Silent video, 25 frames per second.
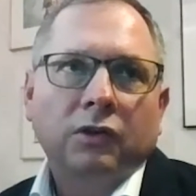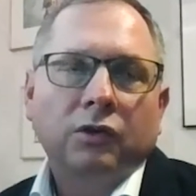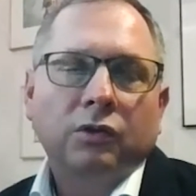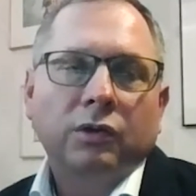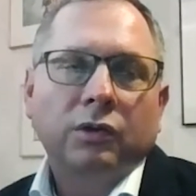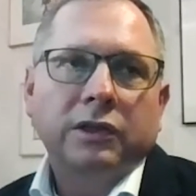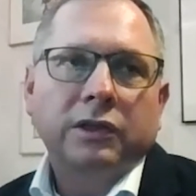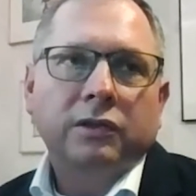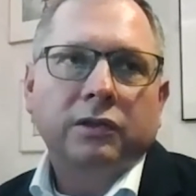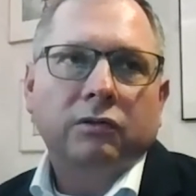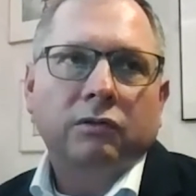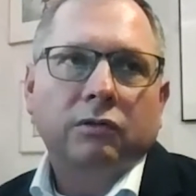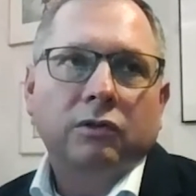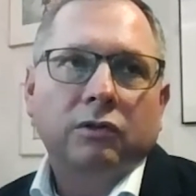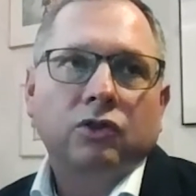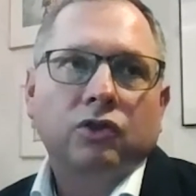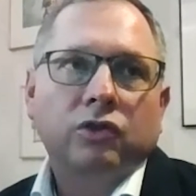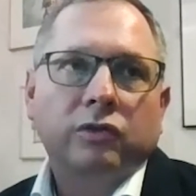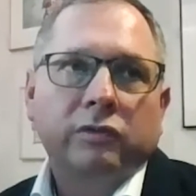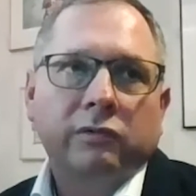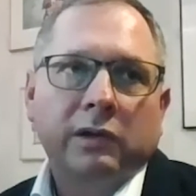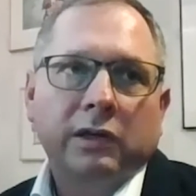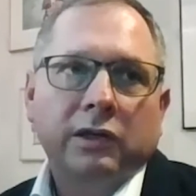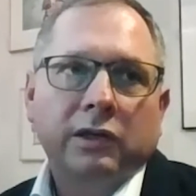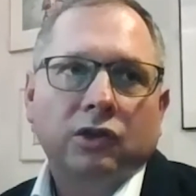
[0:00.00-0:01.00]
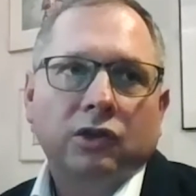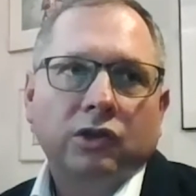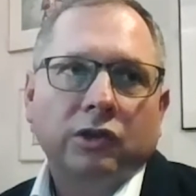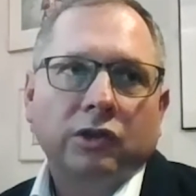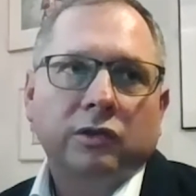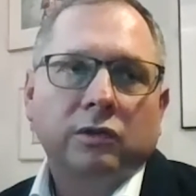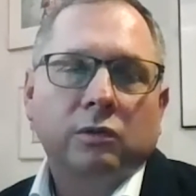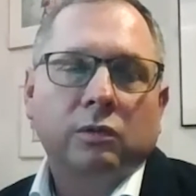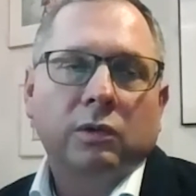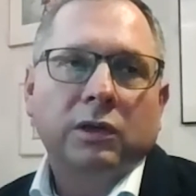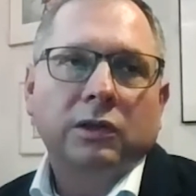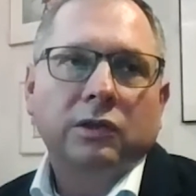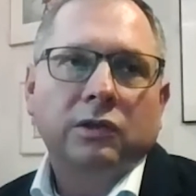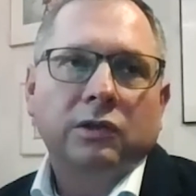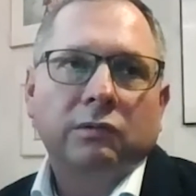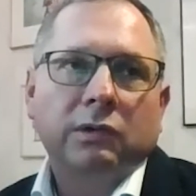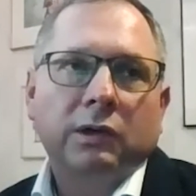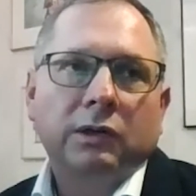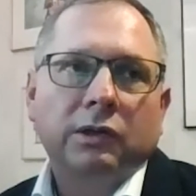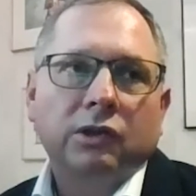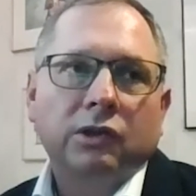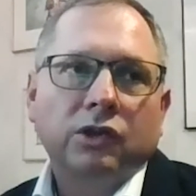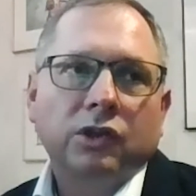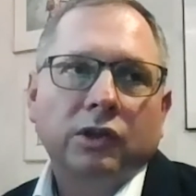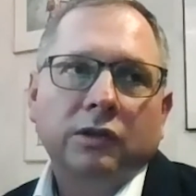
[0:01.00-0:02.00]
US strategist, quant
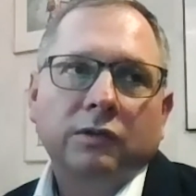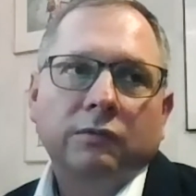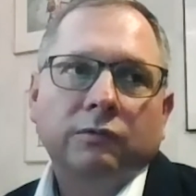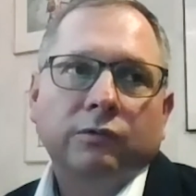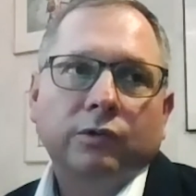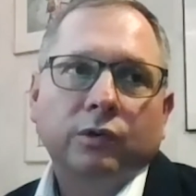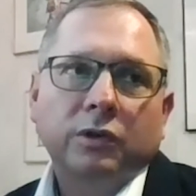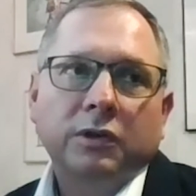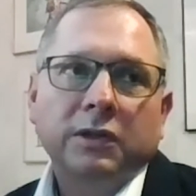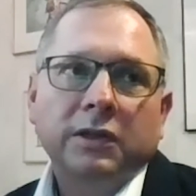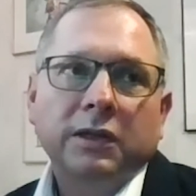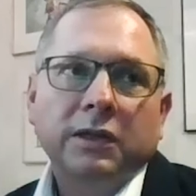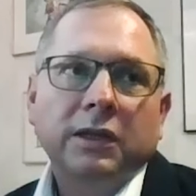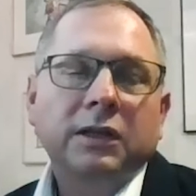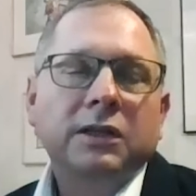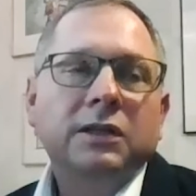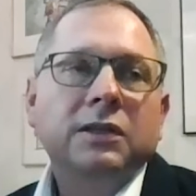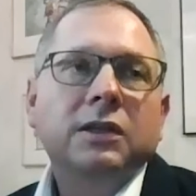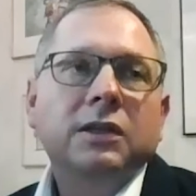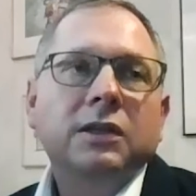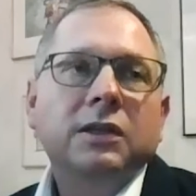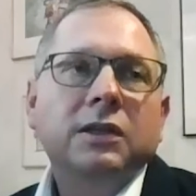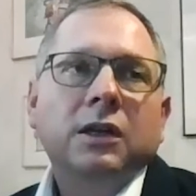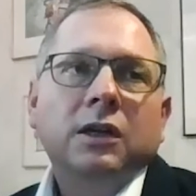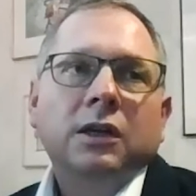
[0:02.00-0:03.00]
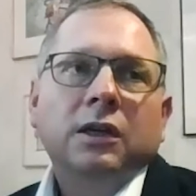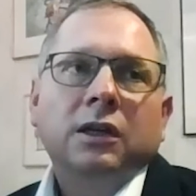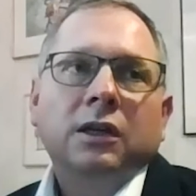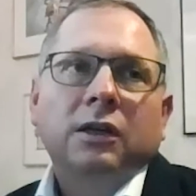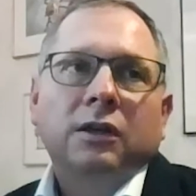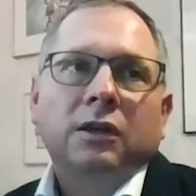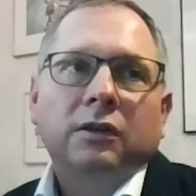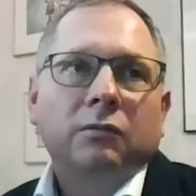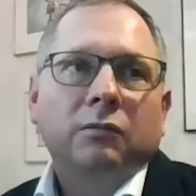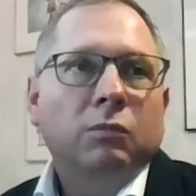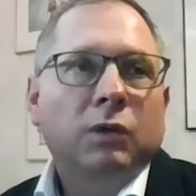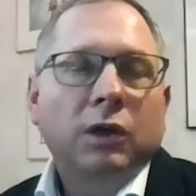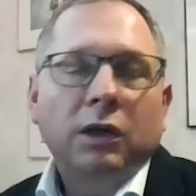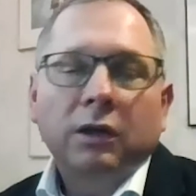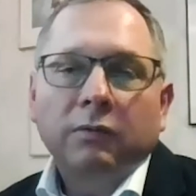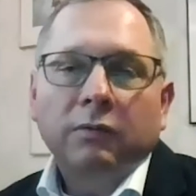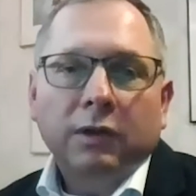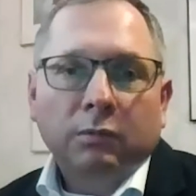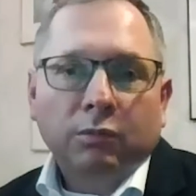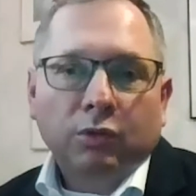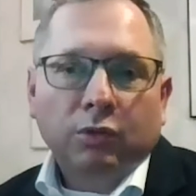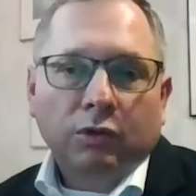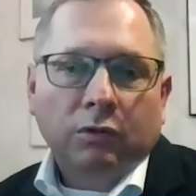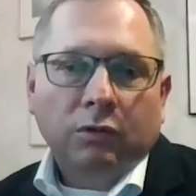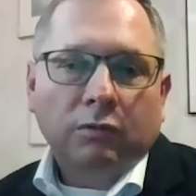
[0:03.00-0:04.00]
strategist foresees, money
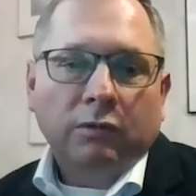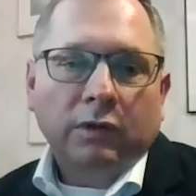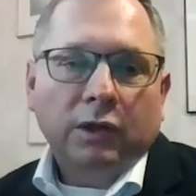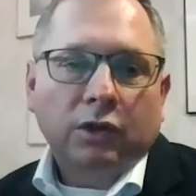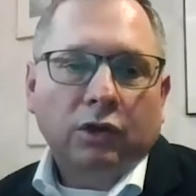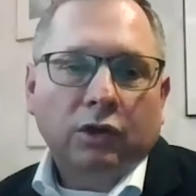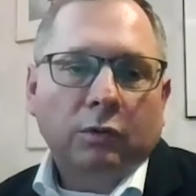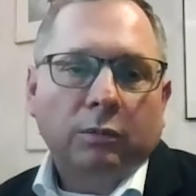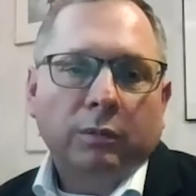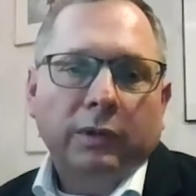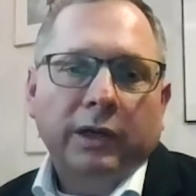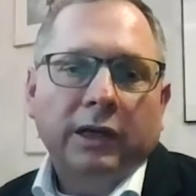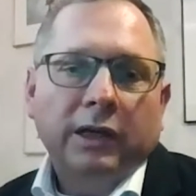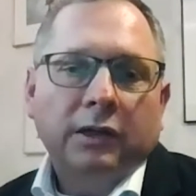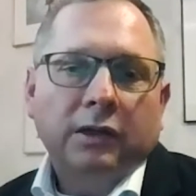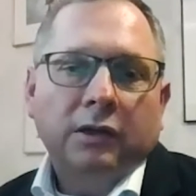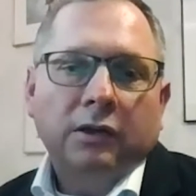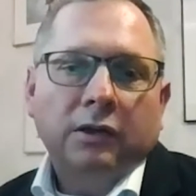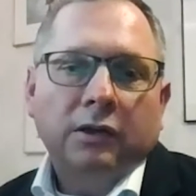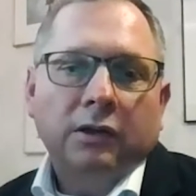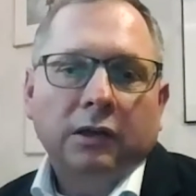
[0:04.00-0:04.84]
will come back.